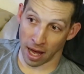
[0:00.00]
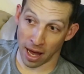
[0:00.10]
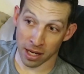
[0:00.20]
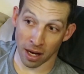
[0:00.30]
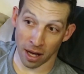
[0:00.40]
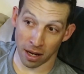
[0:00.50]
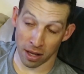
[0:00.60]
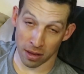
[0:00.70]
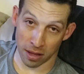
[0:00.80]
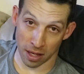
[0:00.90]
I got
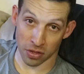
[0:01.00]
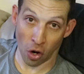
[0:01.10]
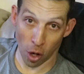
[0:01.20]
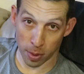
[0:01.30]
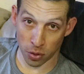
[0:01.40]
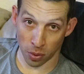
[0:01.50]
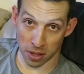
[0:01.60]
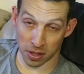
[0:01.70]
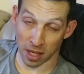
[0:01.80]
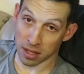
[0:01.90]
this
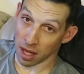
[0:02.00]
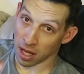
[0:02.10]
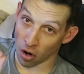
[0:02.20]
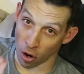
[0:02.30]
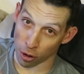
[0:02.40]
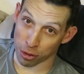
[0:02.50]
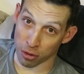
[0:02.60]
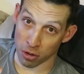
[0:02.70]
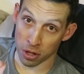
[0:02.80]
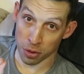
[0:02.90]
RB26, an
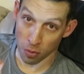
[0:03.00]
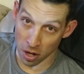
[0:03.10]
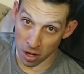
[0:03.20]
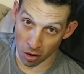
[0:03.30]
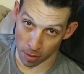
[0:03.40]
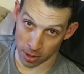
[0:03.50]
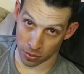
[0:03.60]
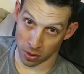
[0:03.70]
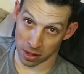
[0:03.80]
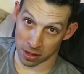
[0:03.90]
R33
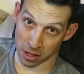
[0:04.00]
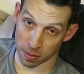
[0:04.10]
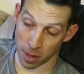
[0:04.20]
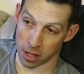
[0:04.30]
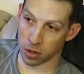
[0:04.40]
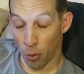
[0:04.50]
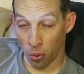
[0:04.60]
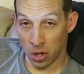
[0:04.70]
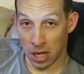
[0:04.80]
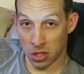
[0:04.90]
RB26, mind you,
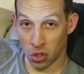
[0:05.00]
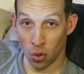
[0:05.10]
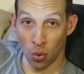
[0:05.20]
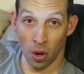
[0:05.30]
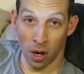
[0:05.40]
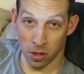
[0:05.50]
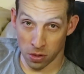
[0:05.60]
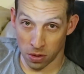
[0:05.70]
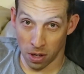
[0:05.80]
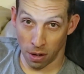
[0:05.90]

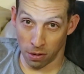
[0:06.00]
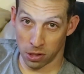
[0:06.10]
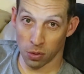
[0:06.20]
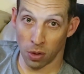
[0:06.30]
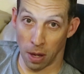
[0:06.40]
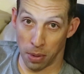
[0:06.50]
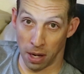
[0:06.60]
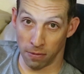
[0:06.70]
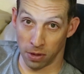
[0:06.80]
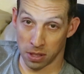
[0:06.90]
$4,200 is what I
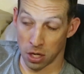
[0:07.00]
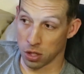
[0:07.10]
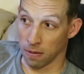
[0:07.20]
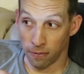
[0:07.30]
paid for this engine.